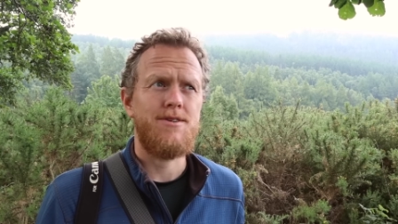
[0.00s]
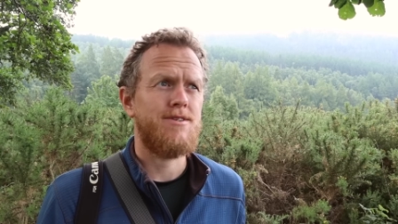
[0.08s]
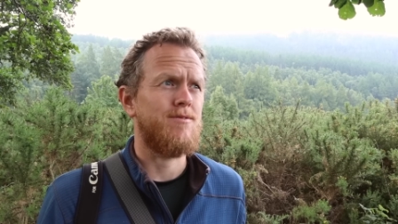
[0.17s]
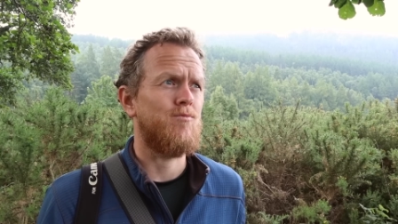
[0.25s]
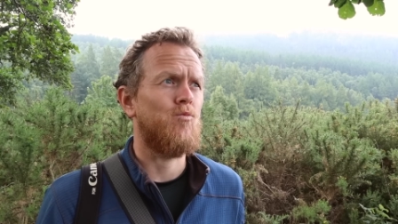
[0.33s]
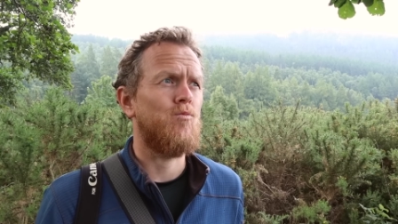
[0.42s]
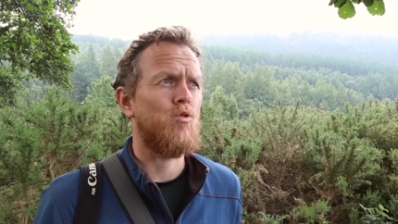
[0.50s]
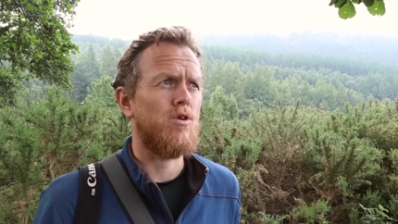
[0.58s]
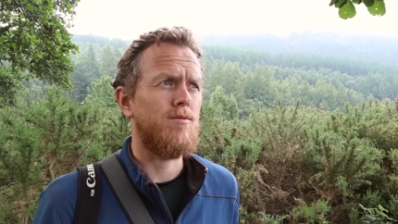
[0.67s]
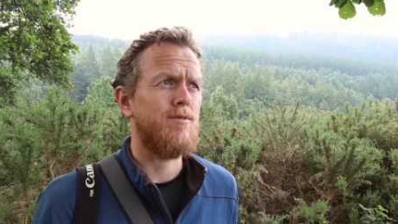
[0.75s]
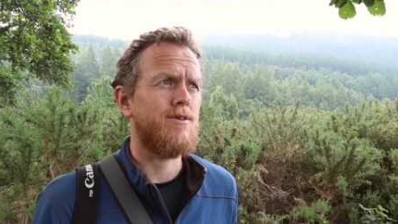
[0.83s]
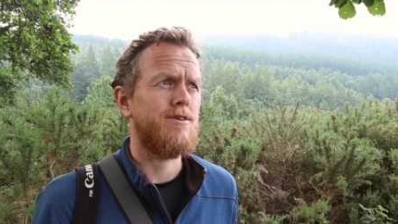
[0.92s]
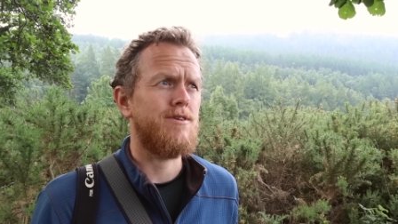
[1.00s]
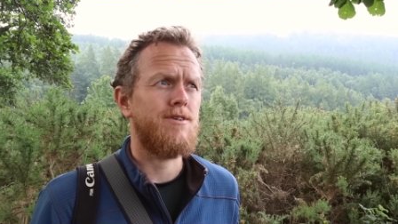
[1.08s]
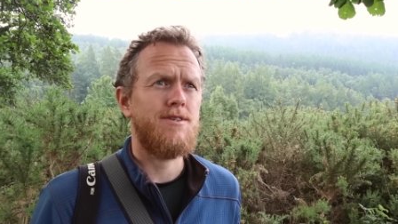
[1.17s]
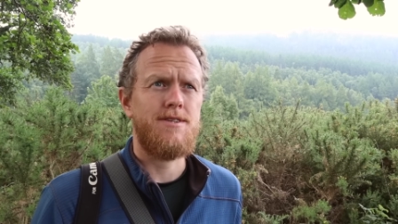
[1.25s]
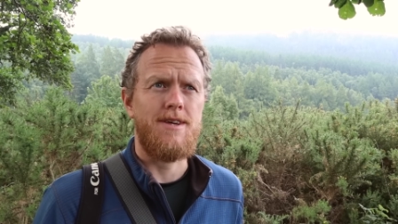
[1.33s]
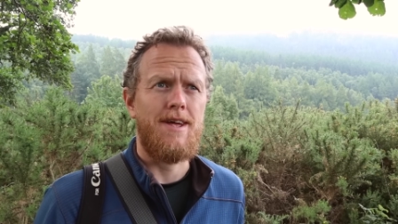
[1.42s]
some
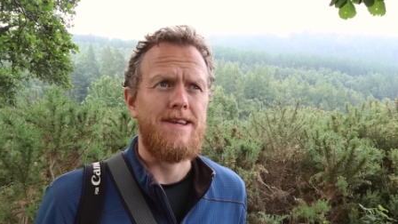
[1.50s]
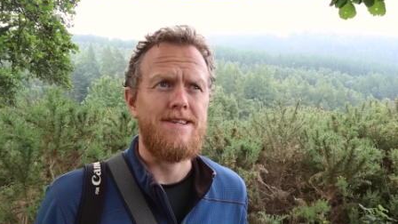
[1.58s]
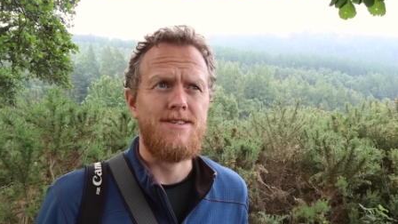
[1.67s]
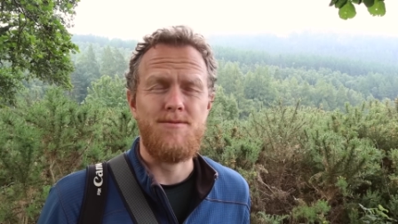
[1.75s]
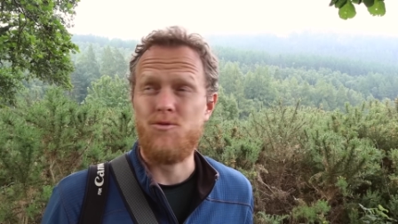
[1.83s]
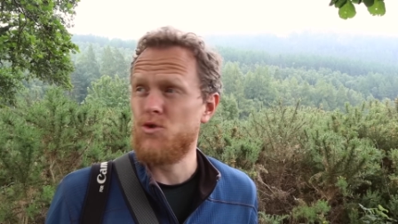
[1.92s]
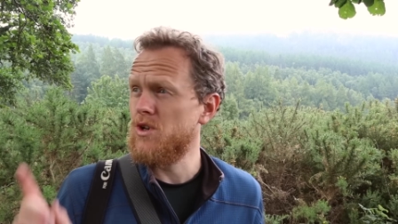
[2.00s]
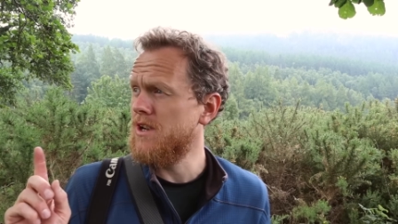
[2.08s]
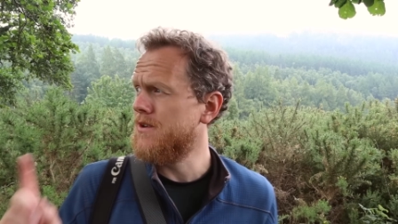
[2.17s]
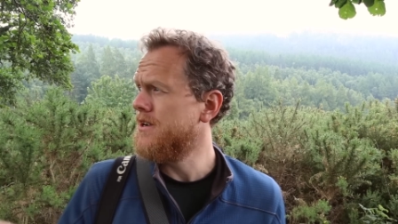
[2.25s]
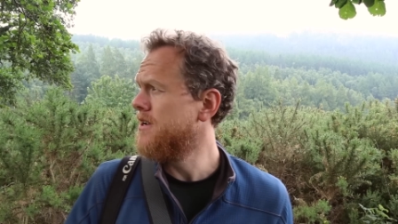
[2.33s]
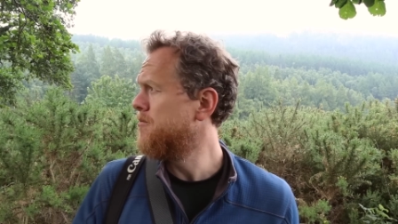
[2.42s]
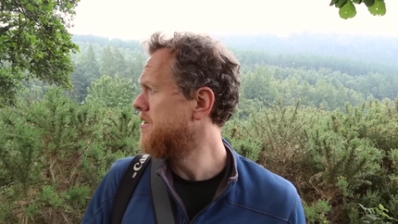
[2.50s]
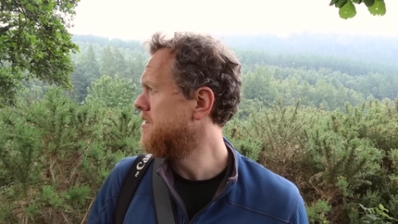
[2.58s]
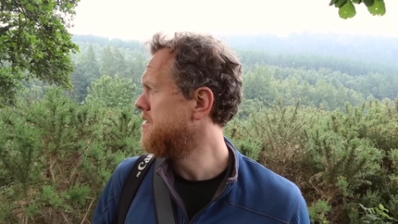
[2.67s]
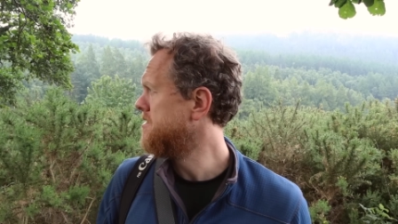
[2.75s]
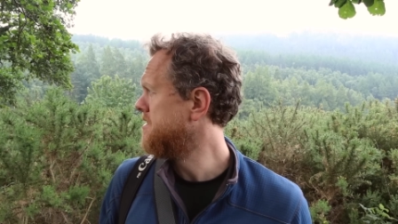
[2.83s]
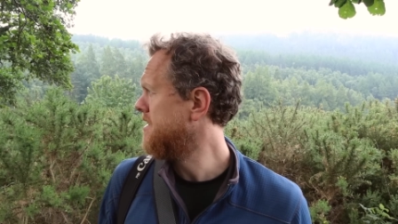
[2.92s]
warblers, and some tree
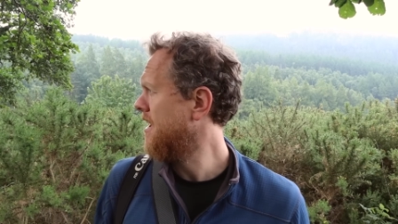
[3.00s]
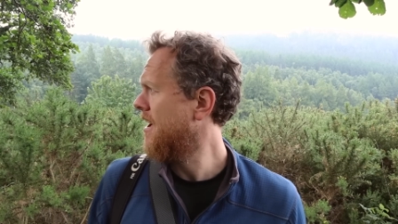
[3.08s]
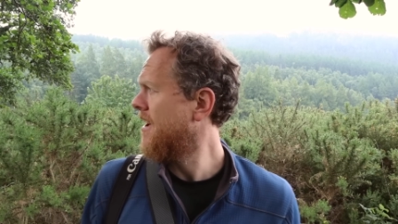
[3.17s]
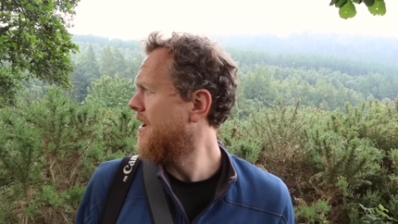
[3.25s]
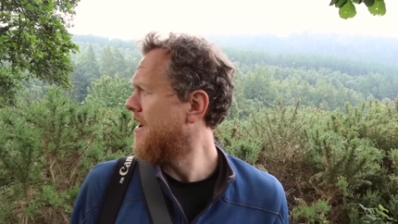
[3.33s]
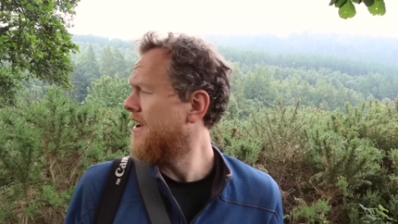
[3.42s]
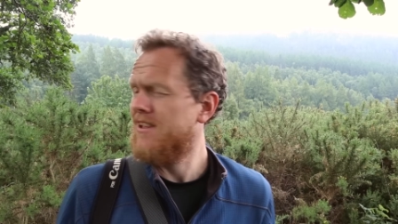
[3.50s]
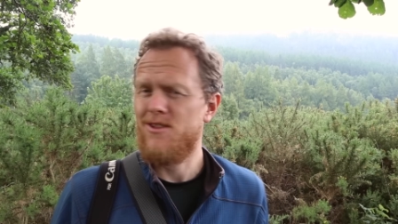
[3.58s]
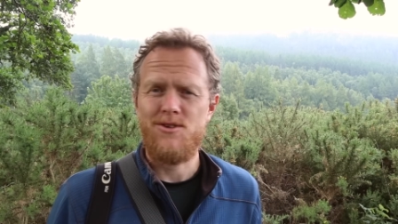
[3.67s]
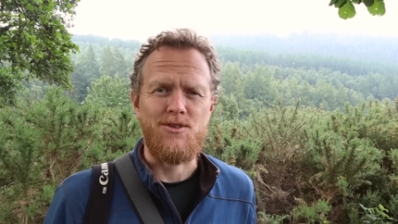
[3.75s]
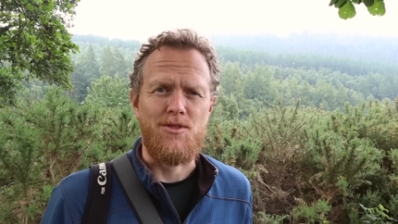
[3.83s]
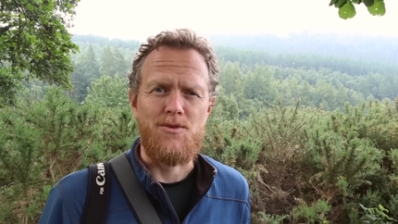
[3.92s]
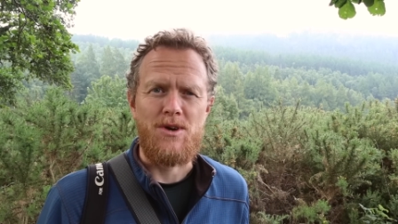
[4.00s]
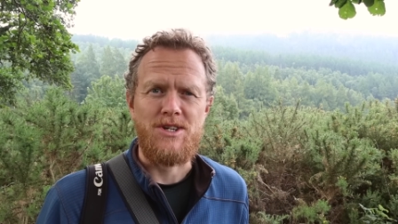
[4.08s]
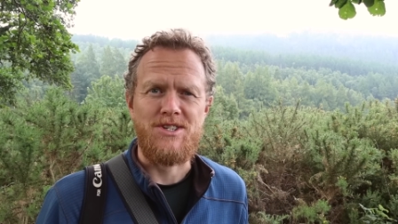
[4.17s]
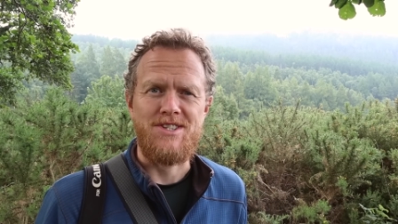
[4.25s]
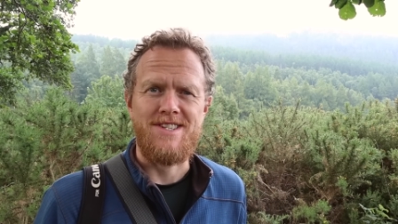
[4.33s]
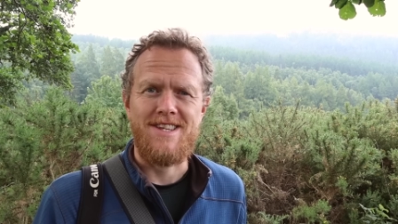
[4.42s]
creepers. Loads of
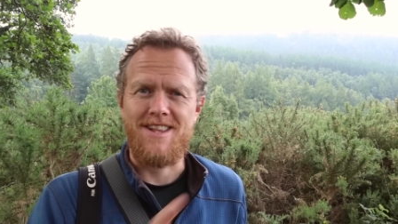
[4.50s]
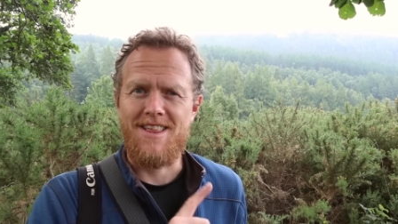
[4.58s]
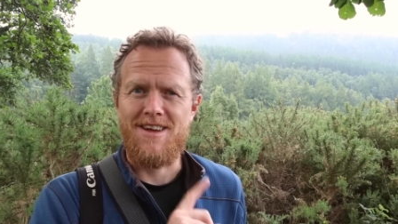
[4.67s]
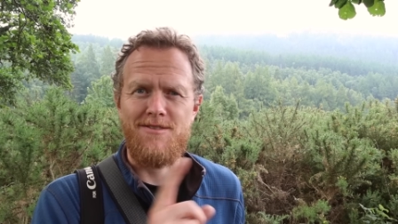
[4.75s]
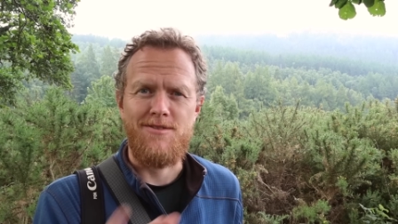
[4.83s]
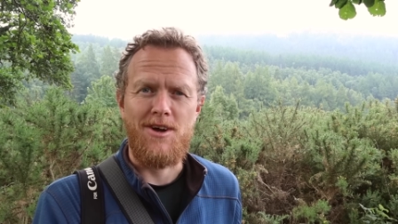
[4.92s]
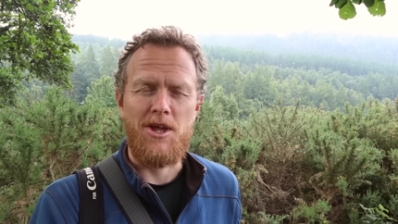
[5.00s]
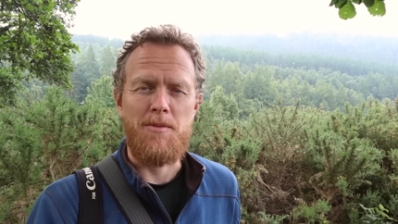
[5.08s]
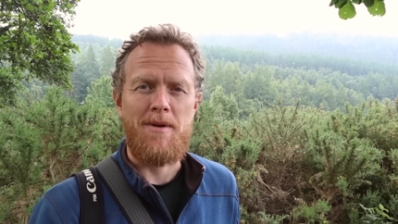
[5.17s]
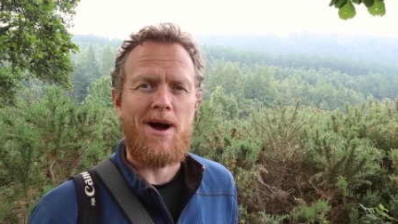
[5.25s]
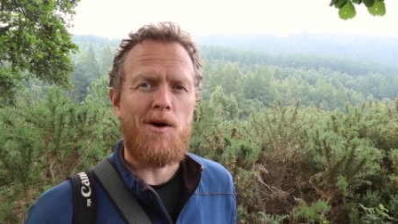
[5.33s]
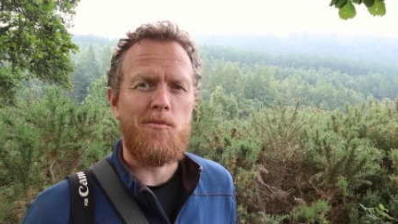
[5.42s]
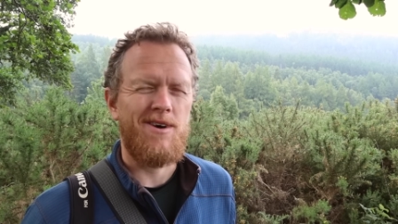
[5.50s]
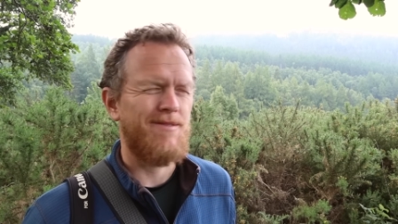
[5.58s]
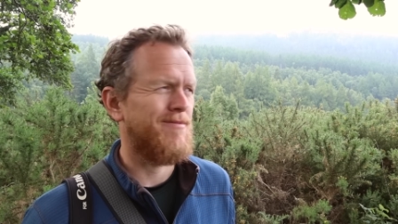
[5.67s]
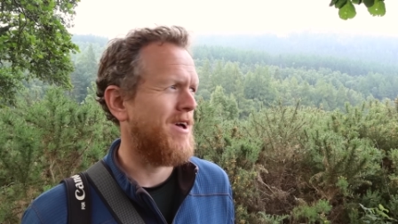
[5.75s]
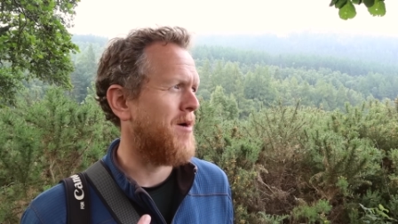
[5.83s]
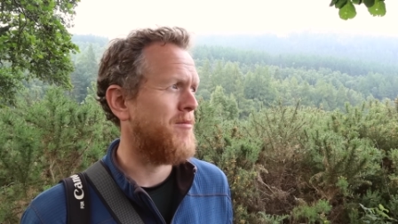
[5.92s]
thrushes and things like that flying about, but
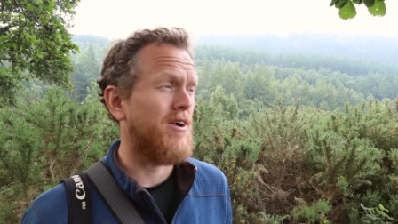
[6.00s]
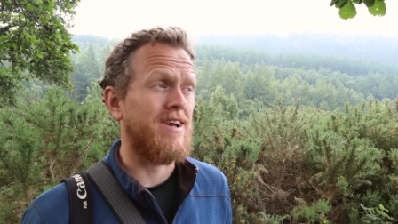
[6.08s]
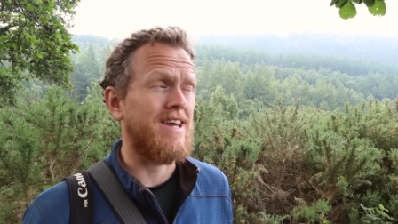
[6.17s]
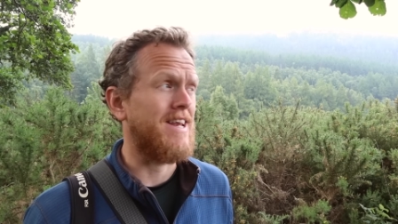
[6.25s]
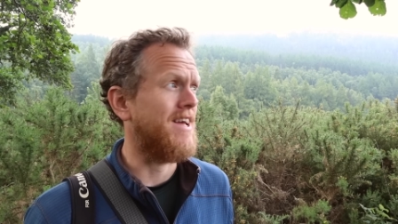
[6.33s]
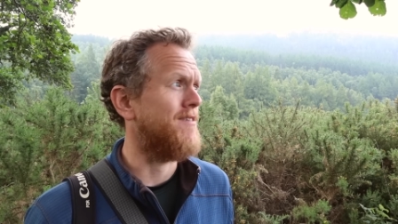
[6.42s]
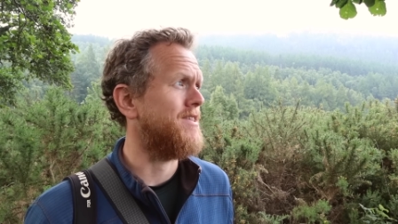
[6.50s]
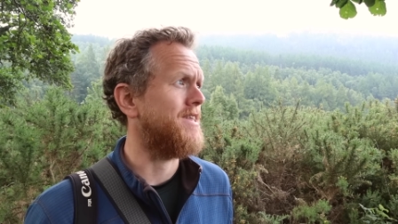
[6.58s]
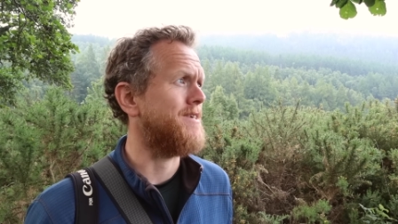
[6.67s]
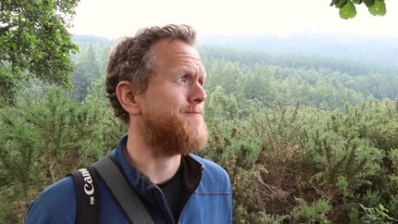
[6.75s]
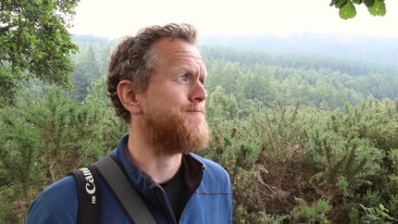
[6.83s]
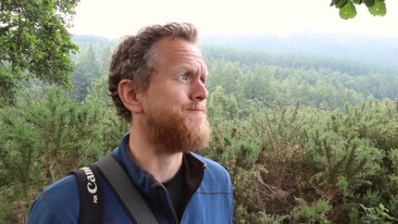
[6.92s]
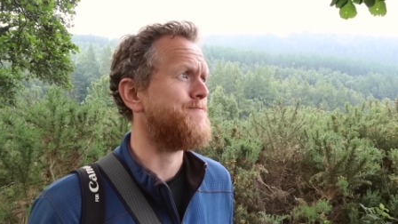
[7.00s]
I'm not getting everything.